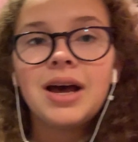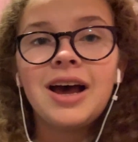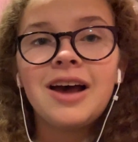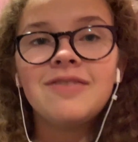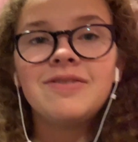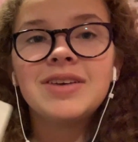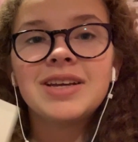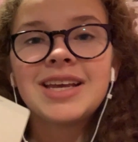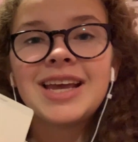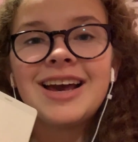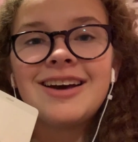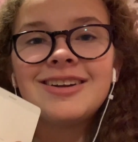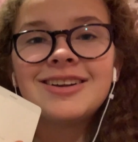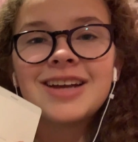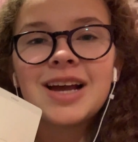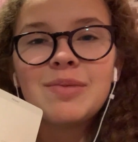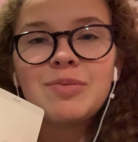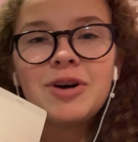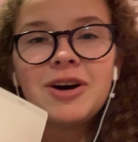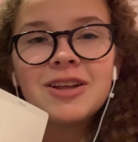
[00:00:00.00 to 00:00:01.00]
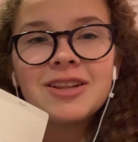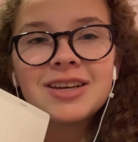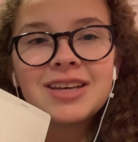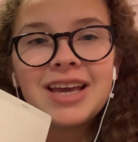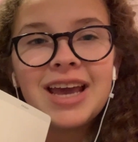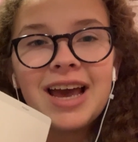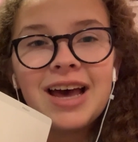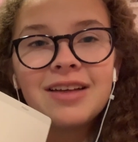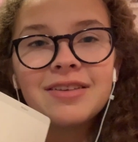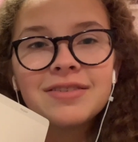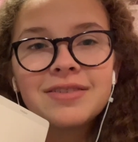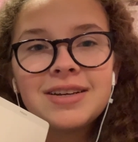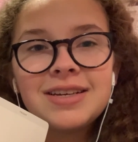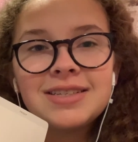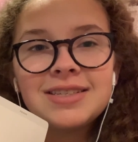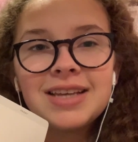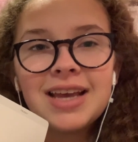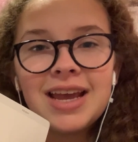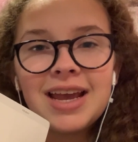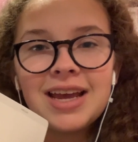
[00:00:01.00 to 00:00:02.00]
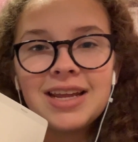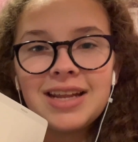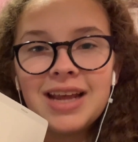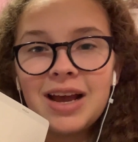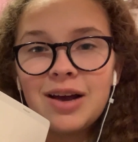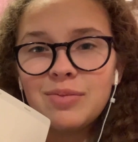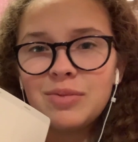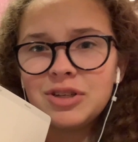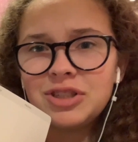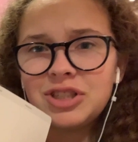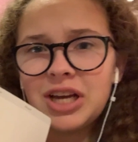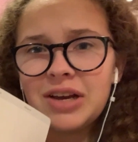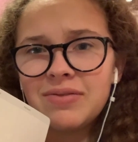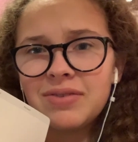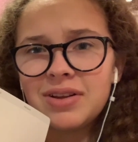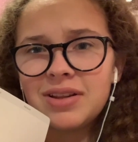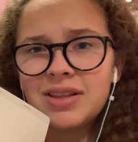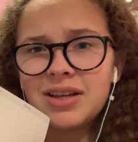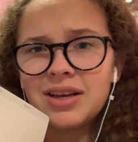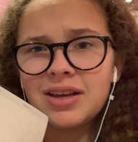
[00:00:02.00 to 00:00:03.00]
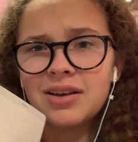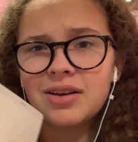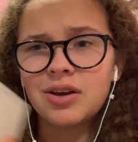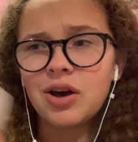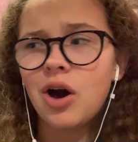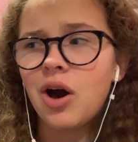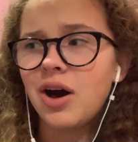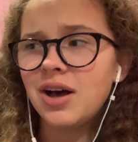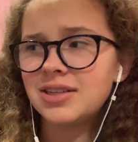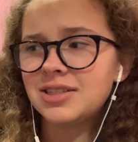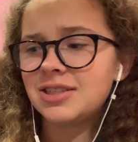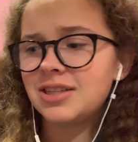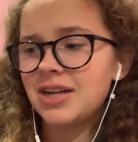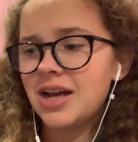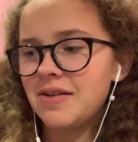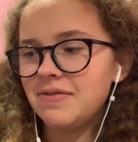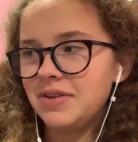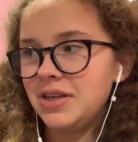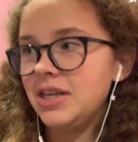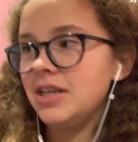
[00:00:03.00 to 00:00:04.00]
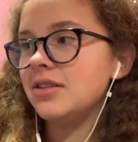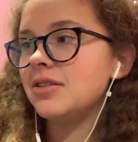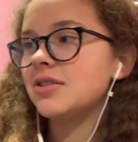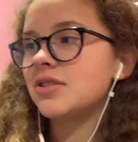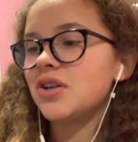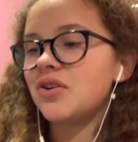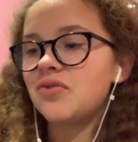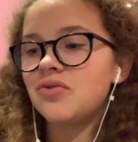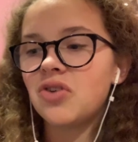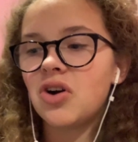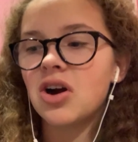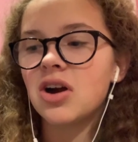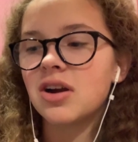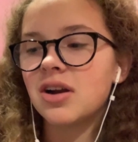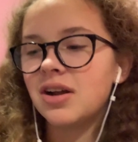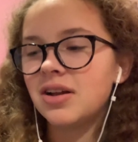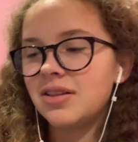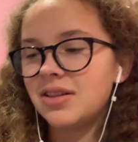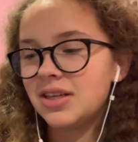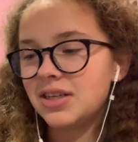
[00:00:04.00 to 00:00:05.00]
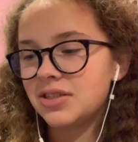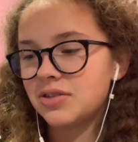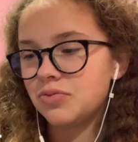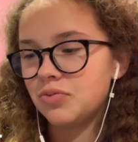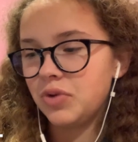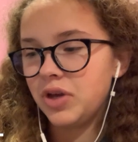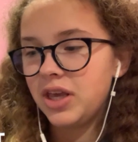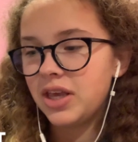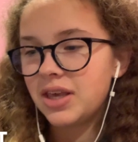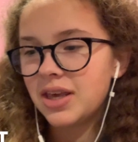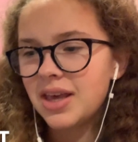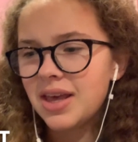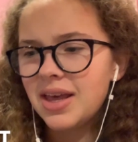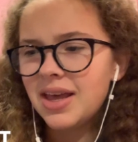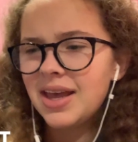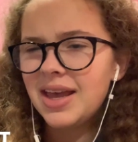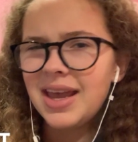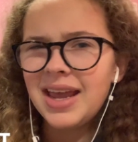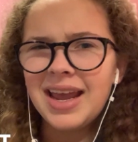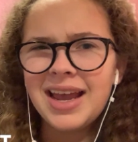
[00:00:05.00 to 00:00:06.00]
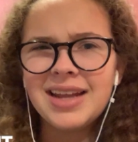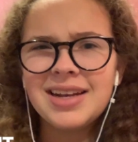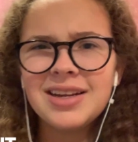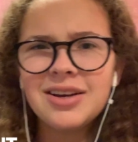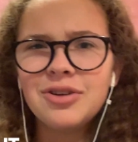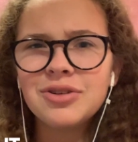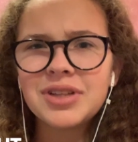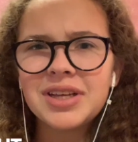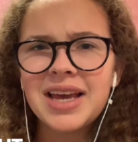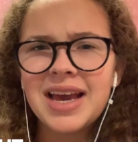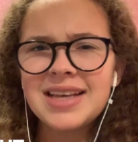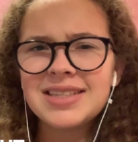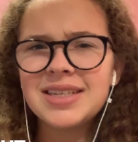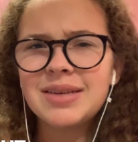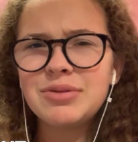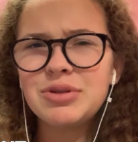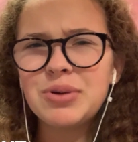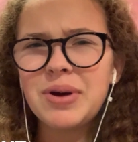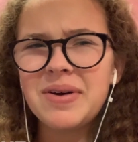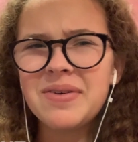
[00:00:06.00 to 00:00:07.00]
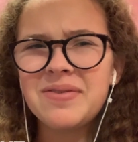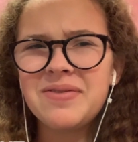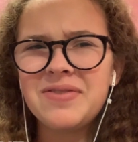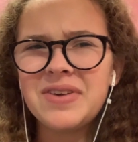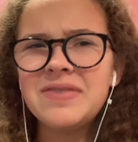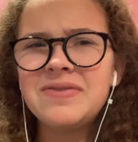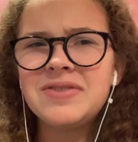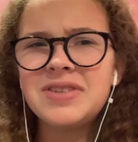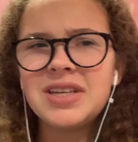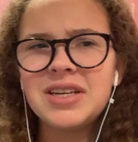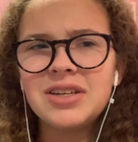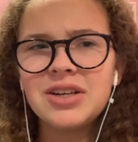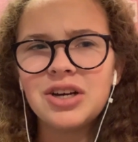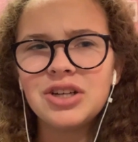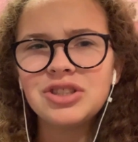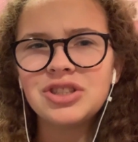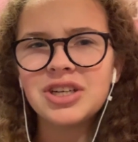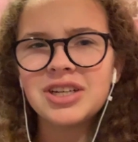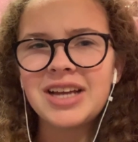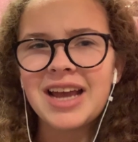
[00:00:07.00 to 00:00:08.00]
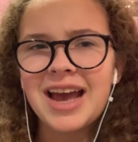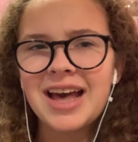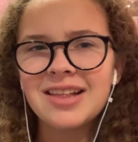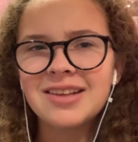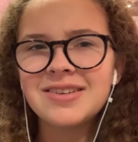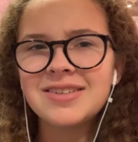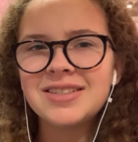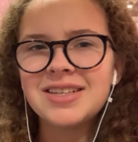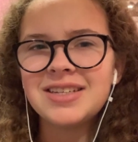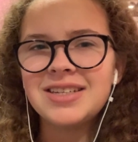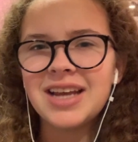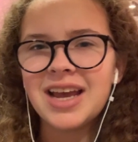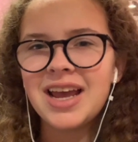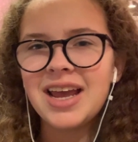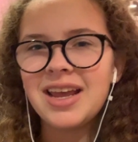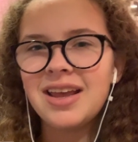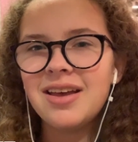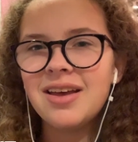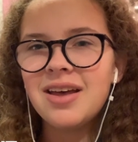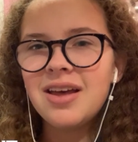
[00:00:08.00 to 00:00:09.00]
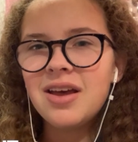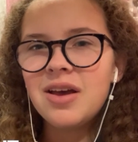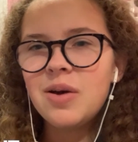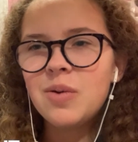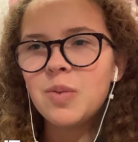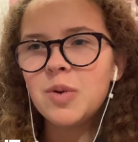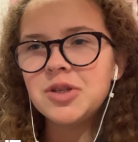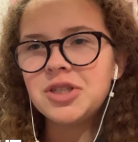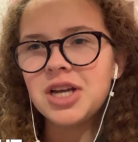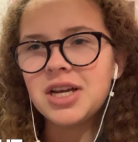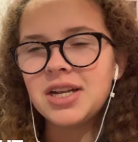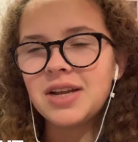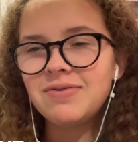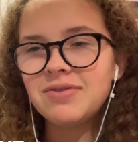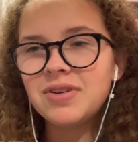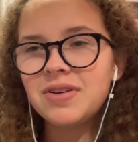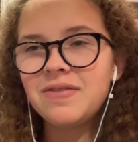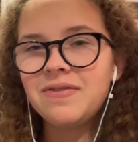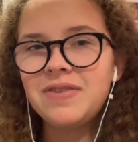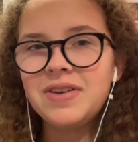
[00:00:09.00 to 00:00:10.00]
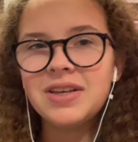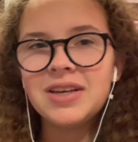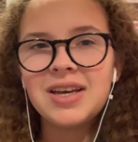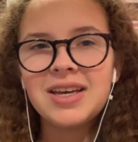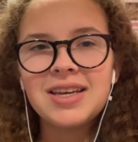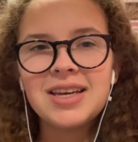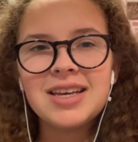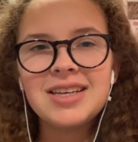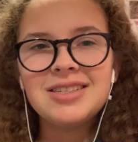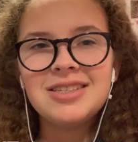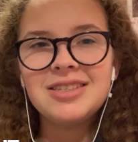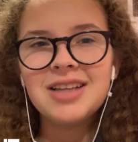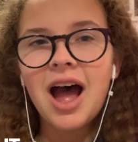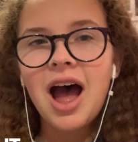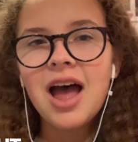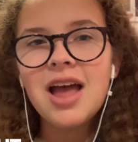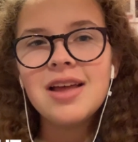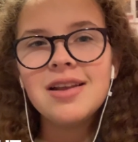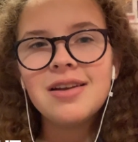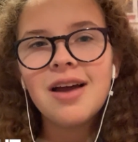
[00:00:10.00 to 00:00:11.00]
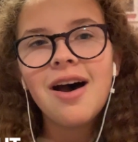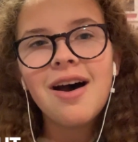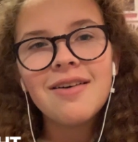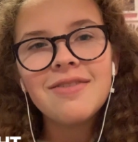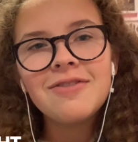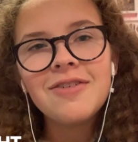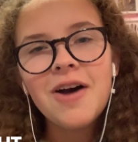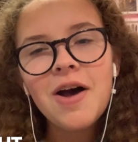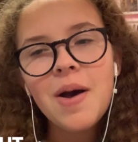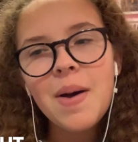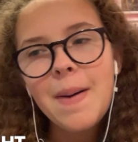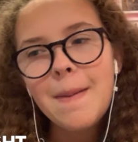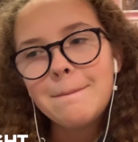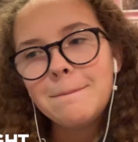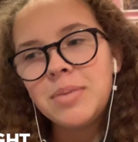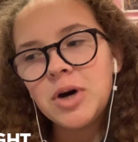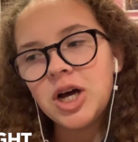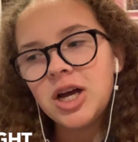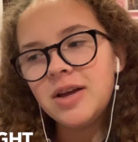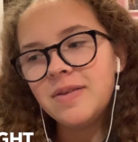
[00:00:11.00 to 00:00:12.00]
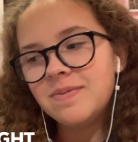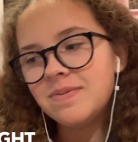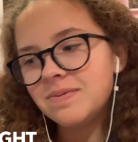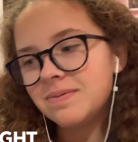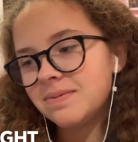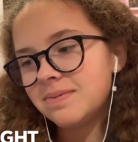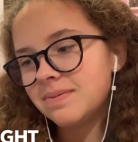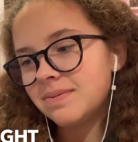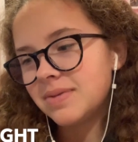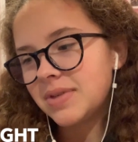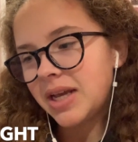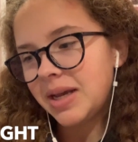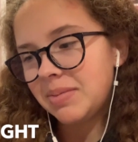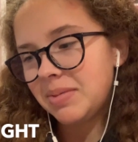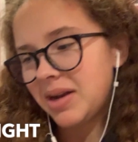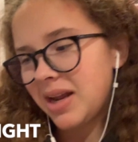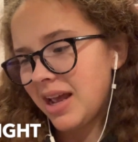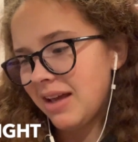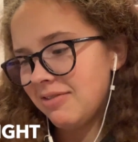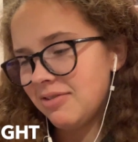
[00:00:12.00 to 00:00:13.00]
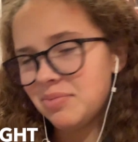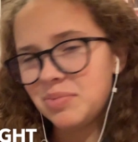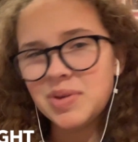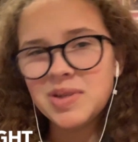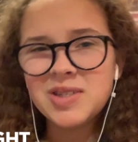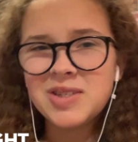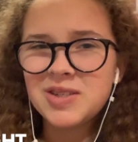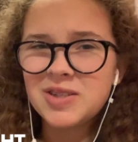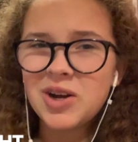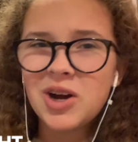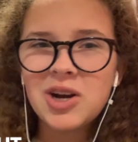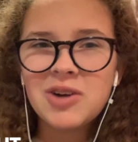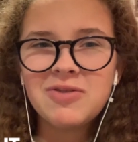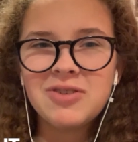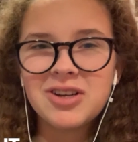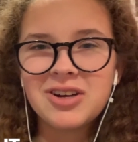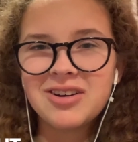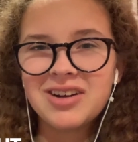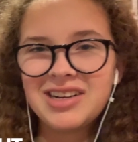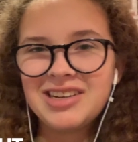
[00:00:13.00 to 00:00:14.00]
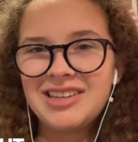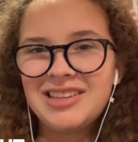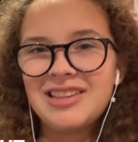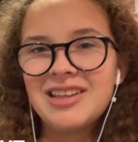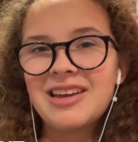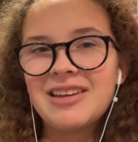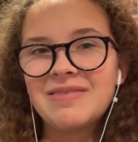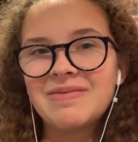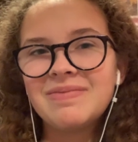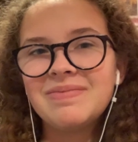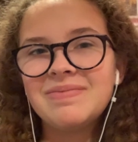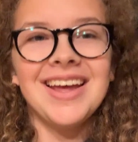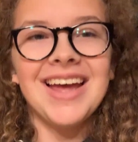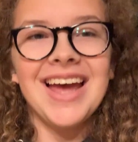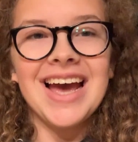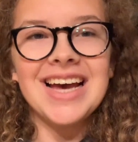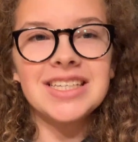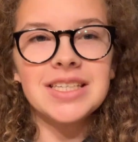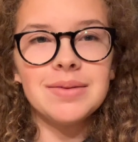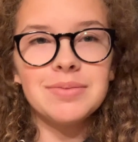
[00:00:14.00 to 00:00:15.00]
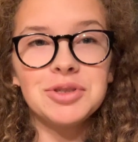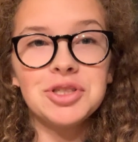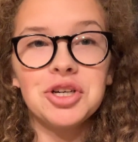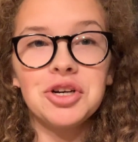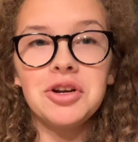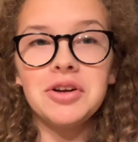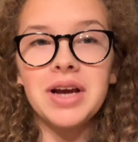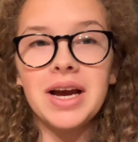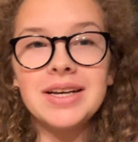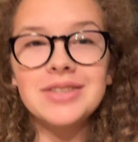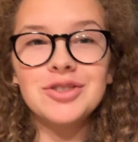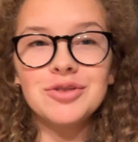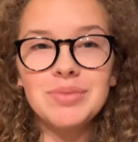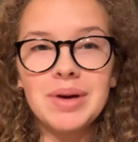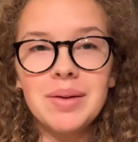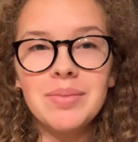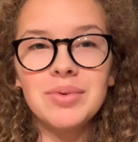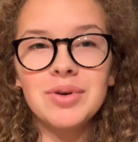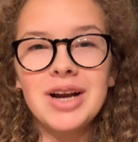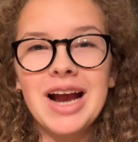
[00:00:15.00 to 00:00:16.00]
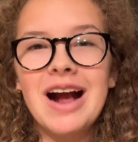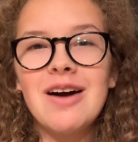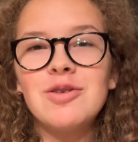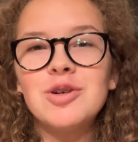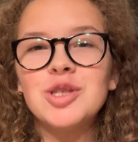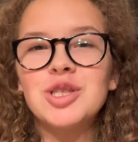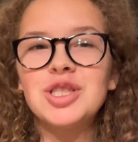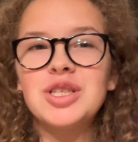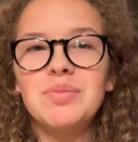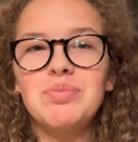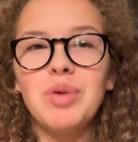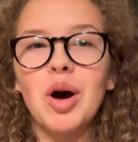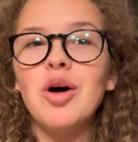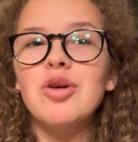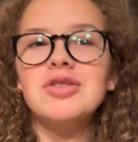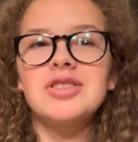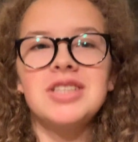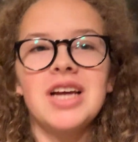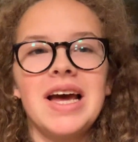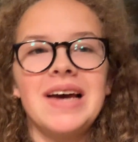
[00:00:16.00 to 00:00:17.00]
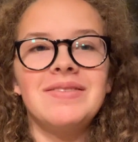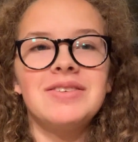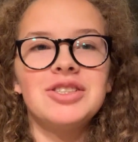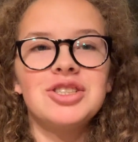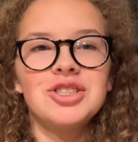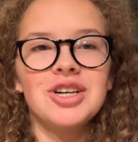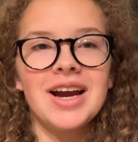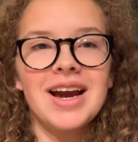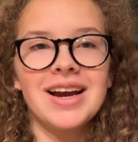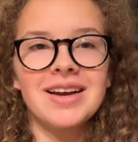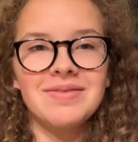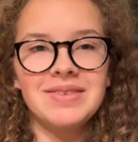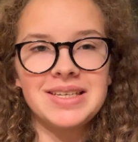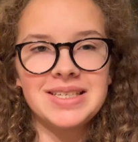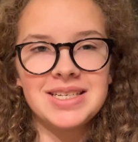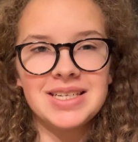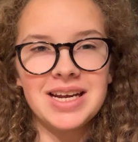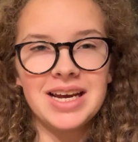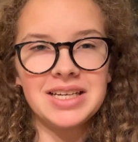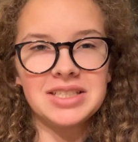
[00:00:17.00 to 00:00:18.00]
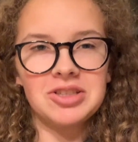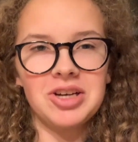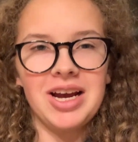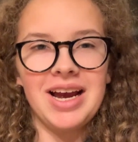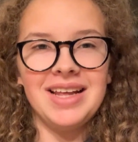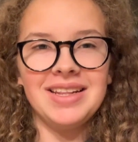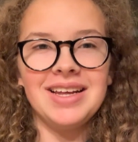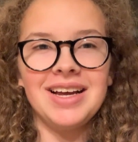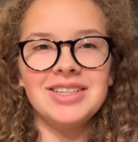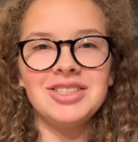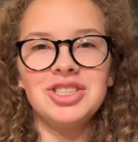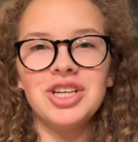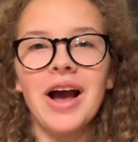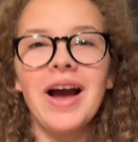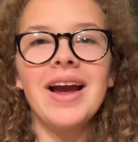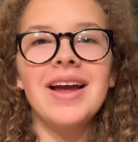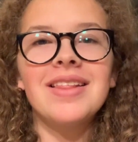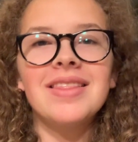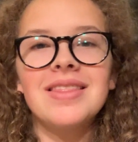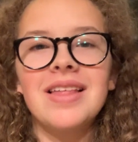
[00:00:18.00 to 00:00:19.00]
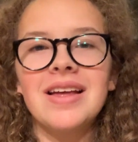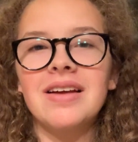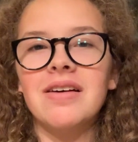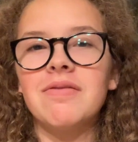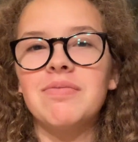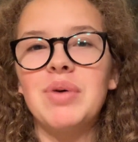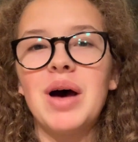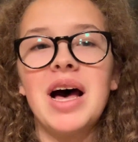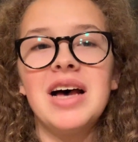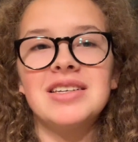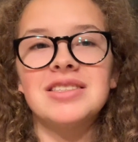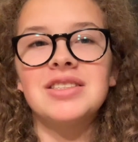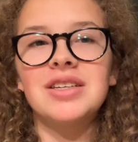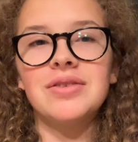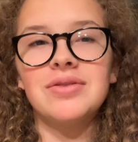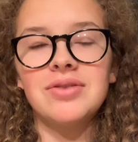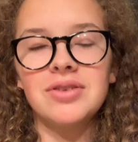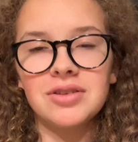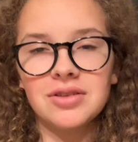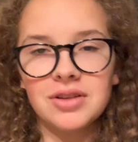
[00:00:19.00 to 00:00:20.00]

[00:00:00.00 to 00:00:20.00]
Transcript: I've been counting up all the calories and how much everything costs that I've eaten so far this week, and it only adds up to about 1,500 calories a day, which I definitely feel like is not enough. But I mean, I haven't been starving or anything. As I'm sure you guys remember, I was supposed to have a track meet today, so I had that giant thing of pasta for